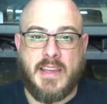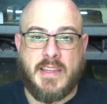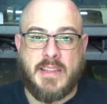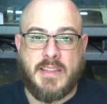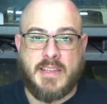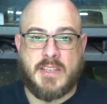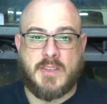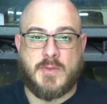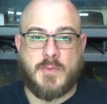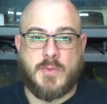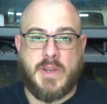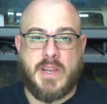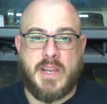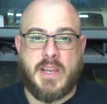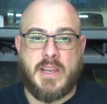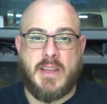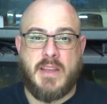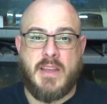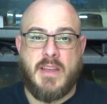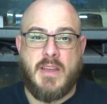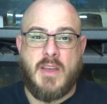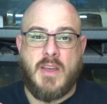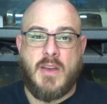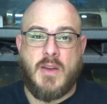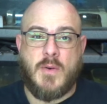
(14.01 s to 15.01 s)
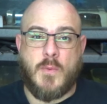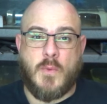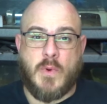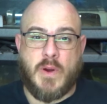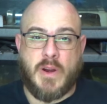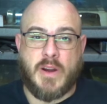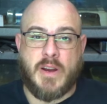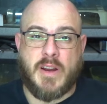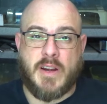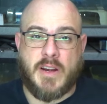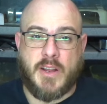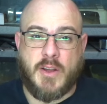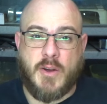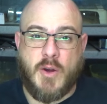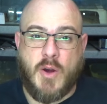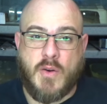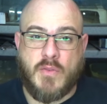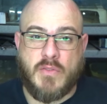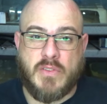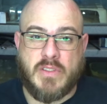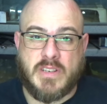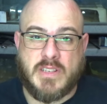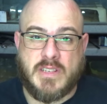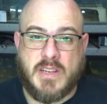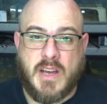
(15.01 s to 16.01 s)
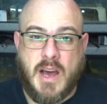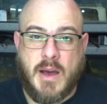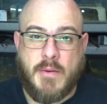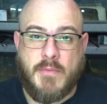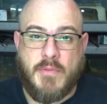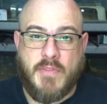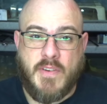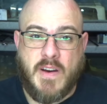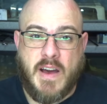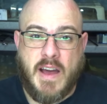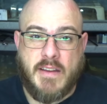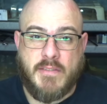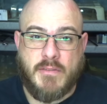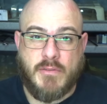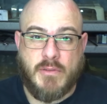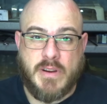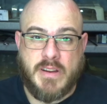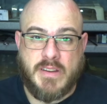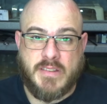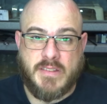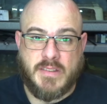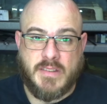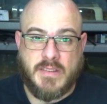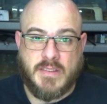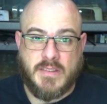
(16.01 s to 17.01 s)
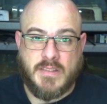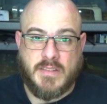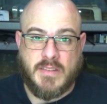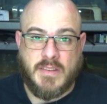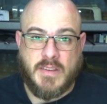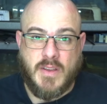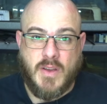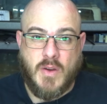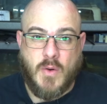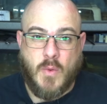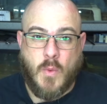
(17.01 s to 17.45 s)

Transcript: This week, we're gonna go over the top five reasons